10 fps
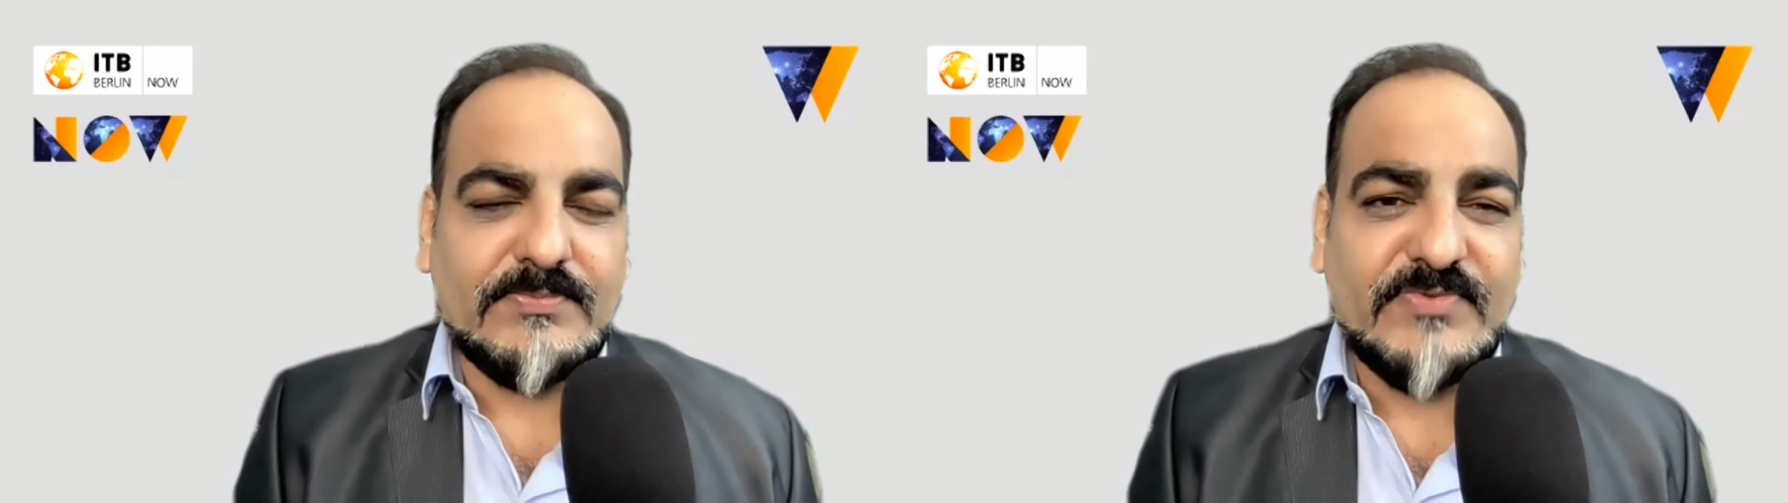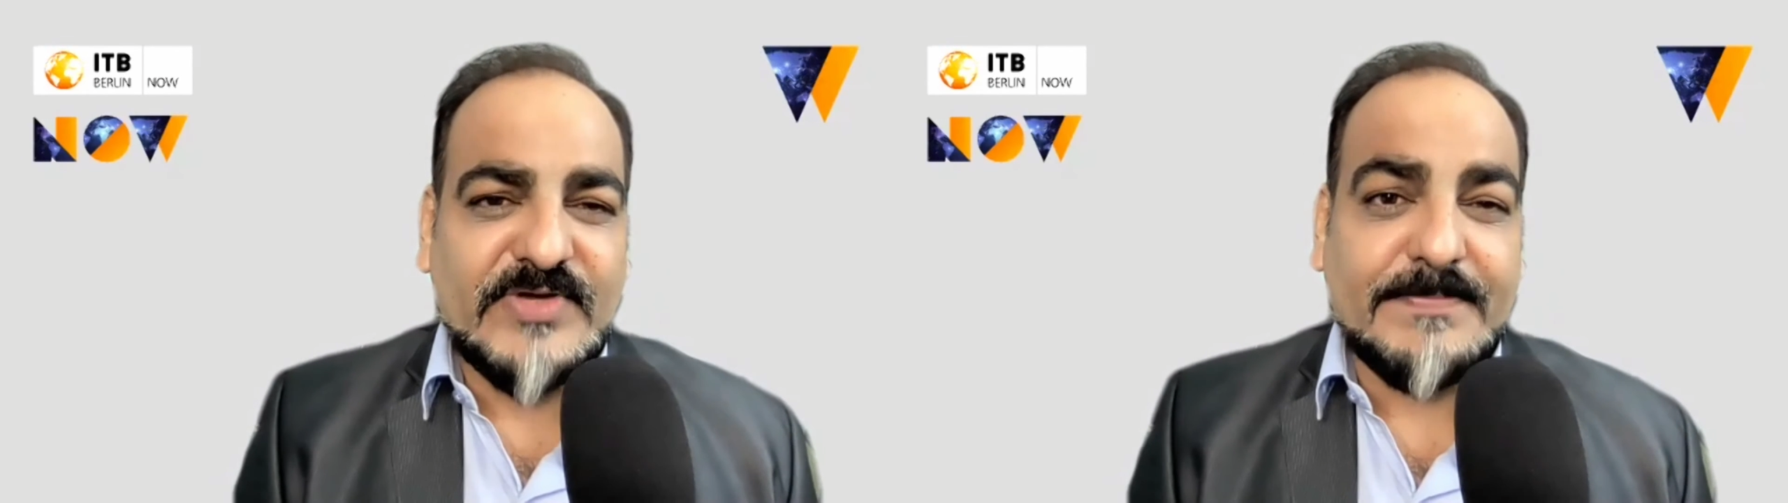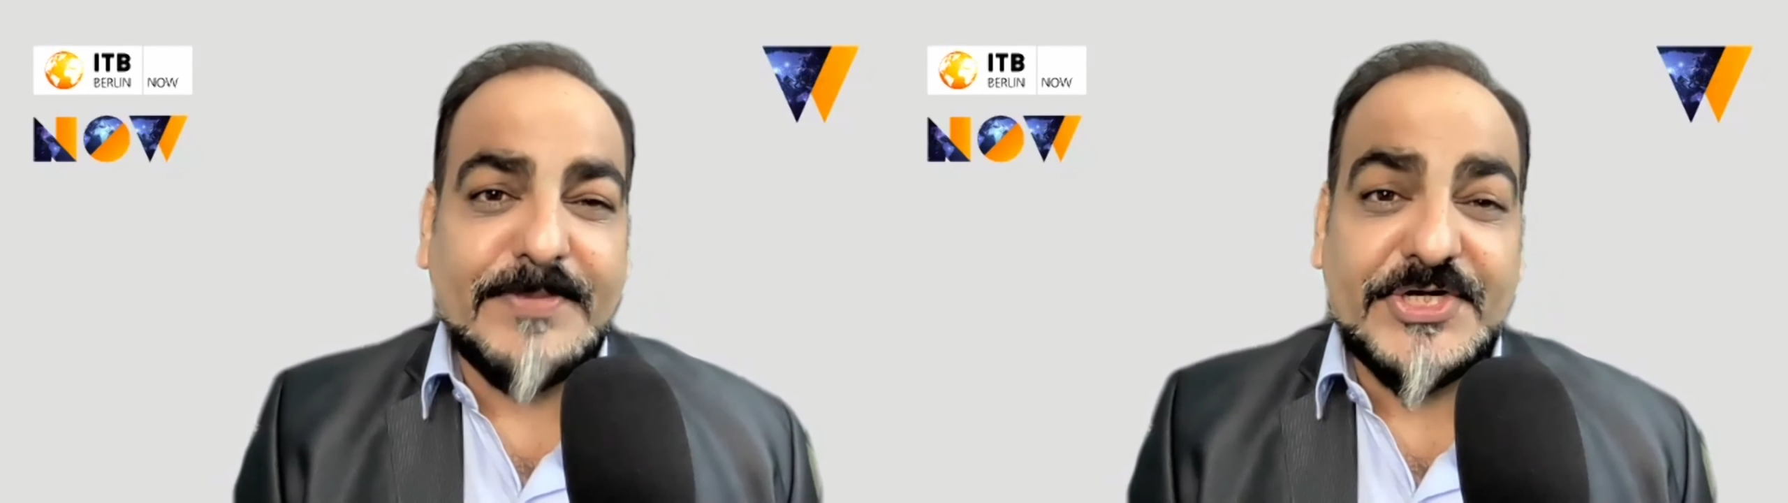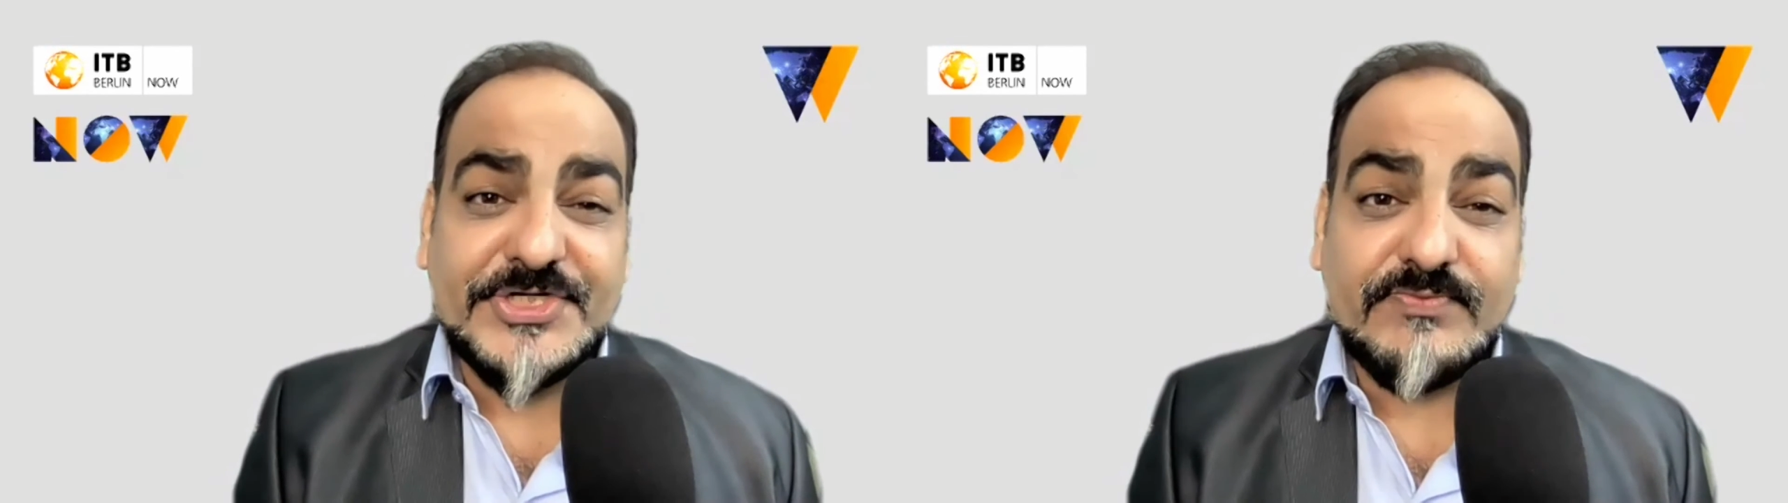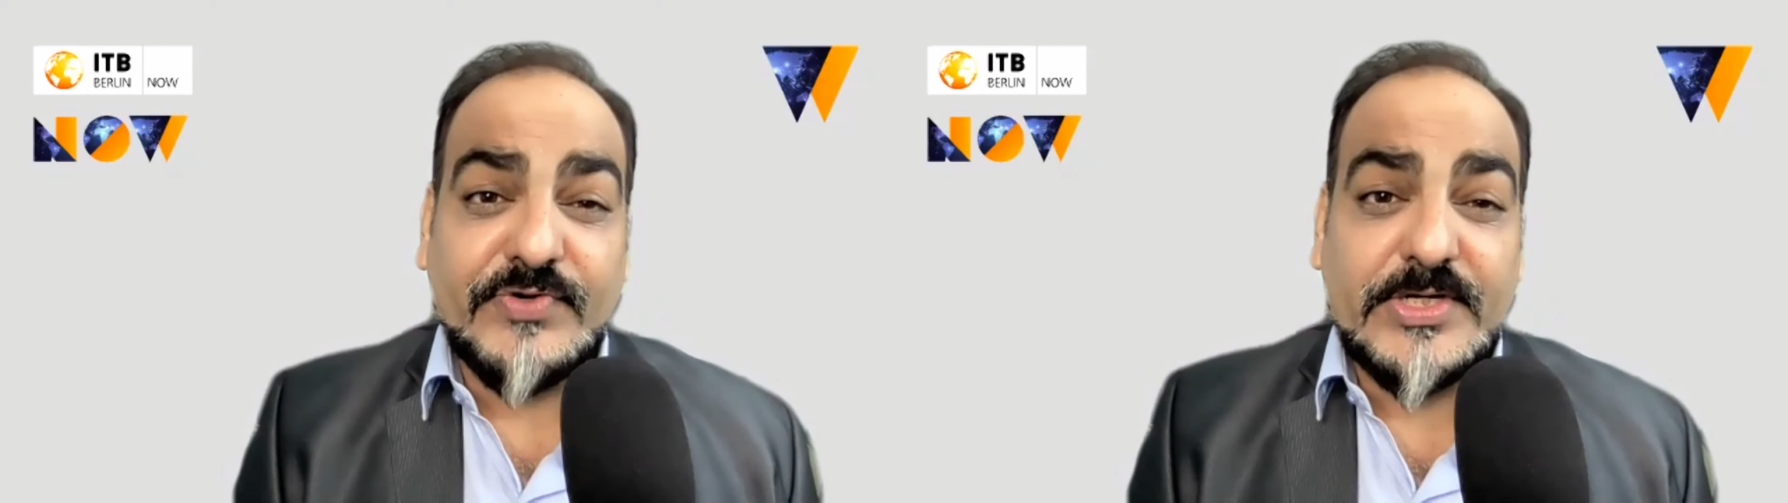where the
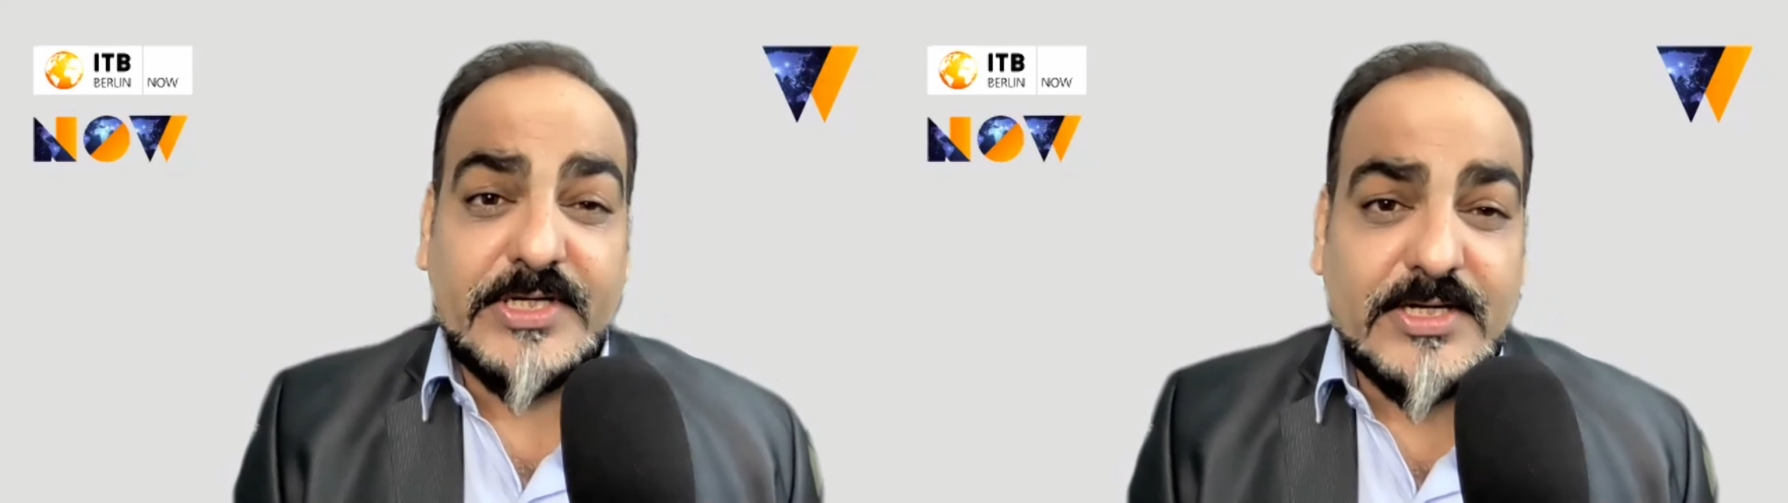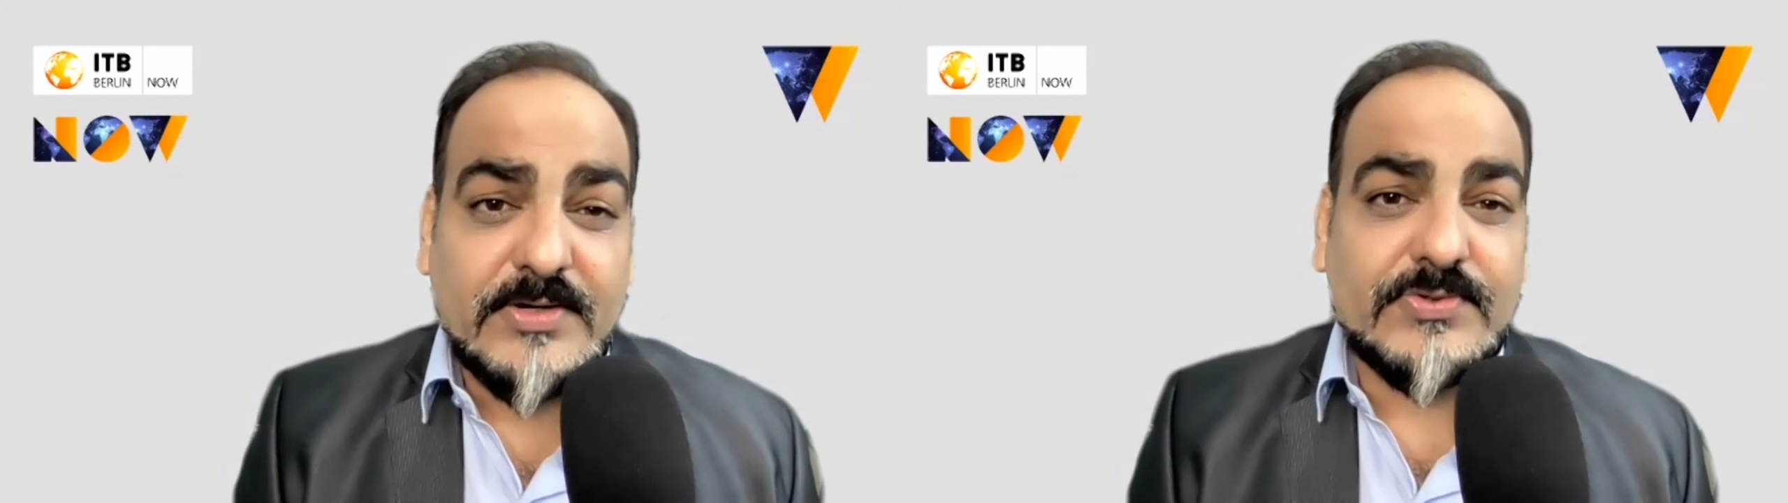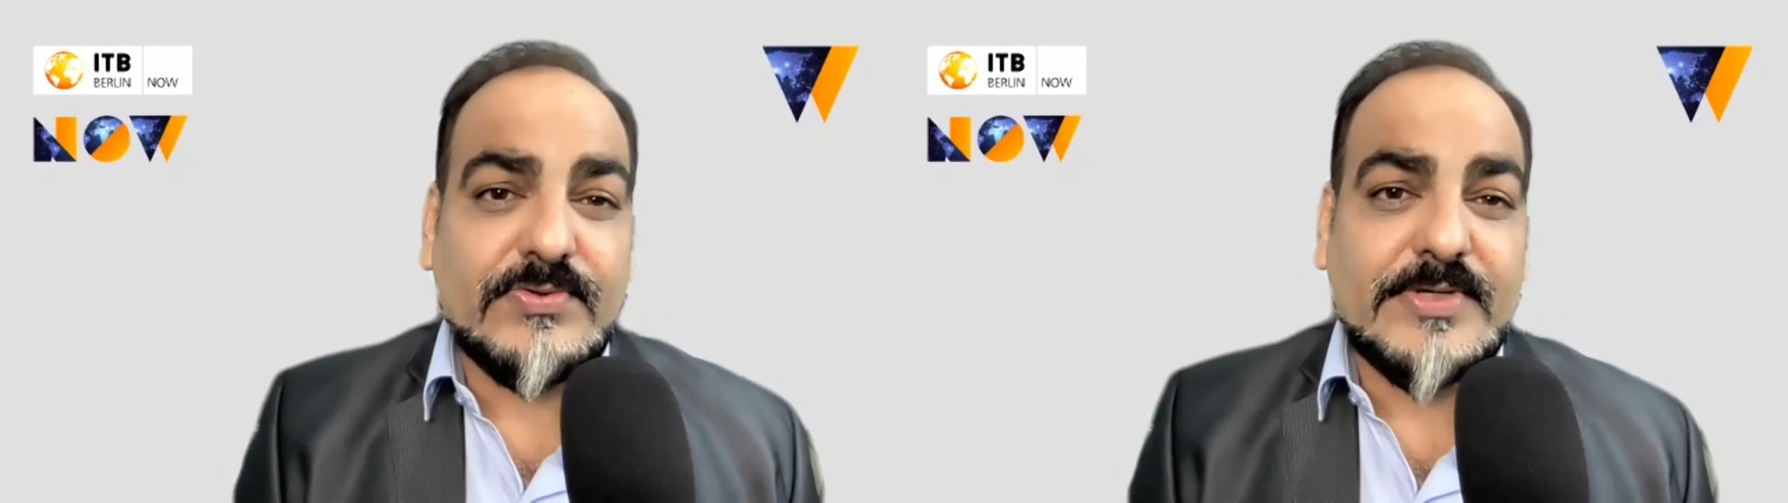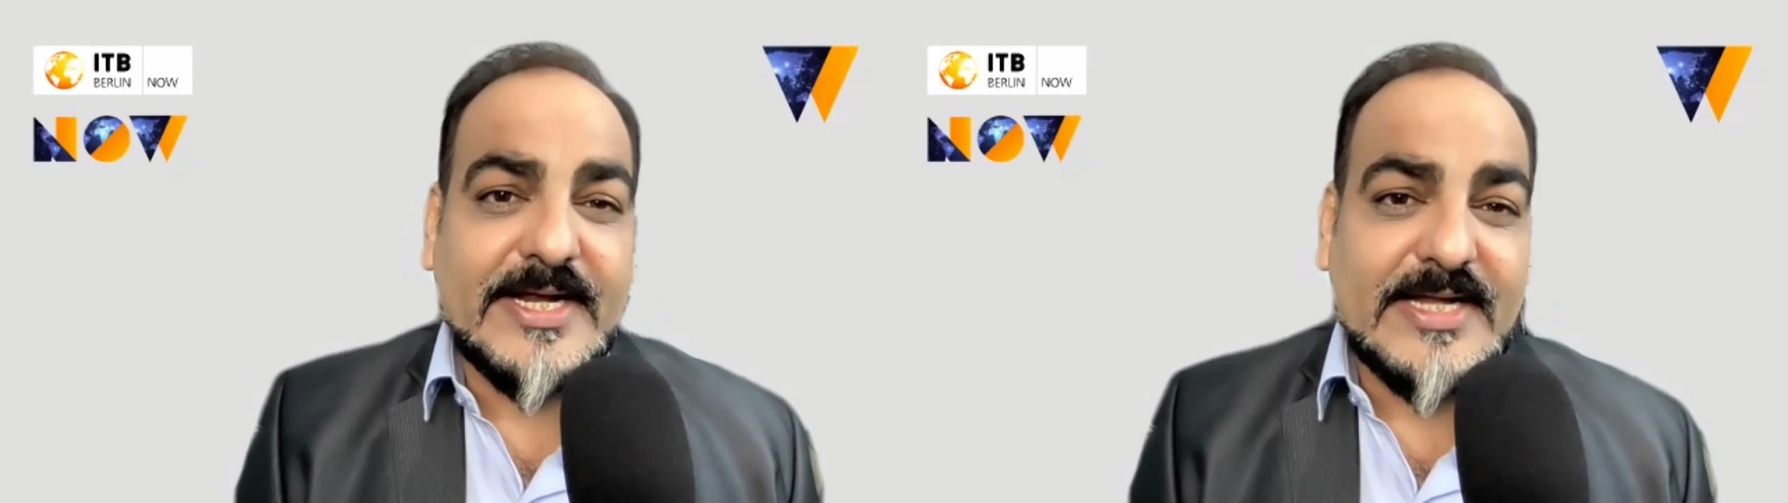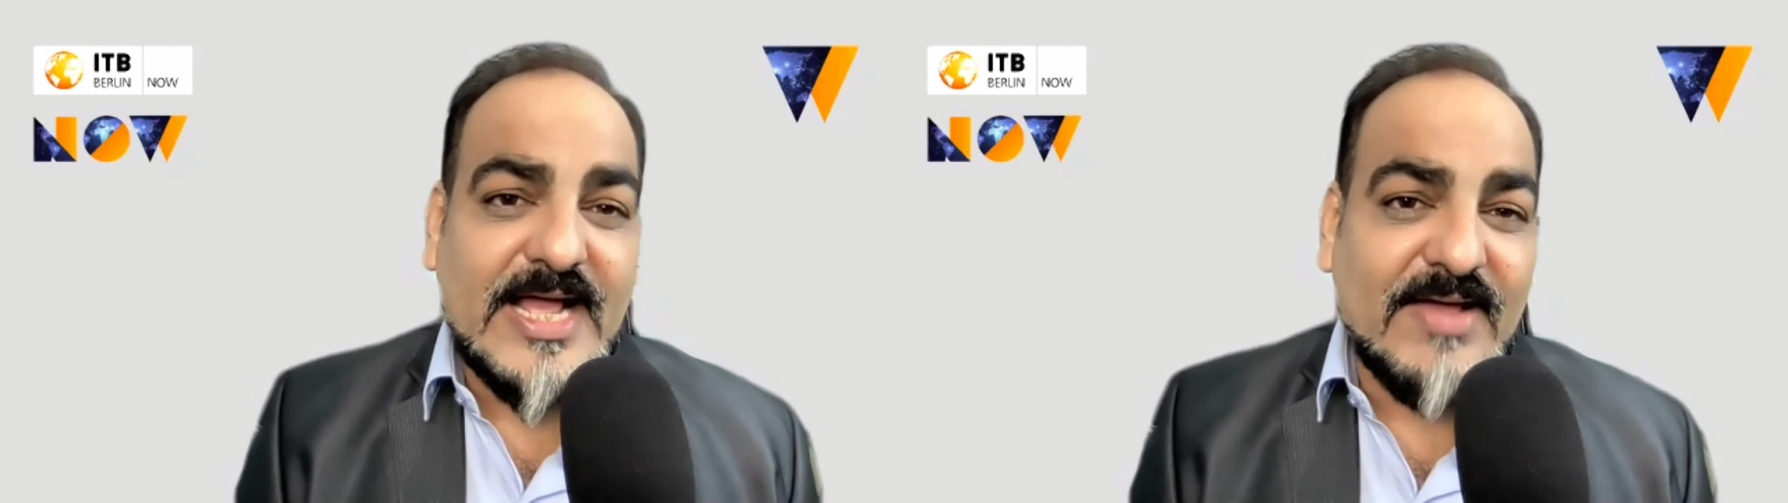patient would love to get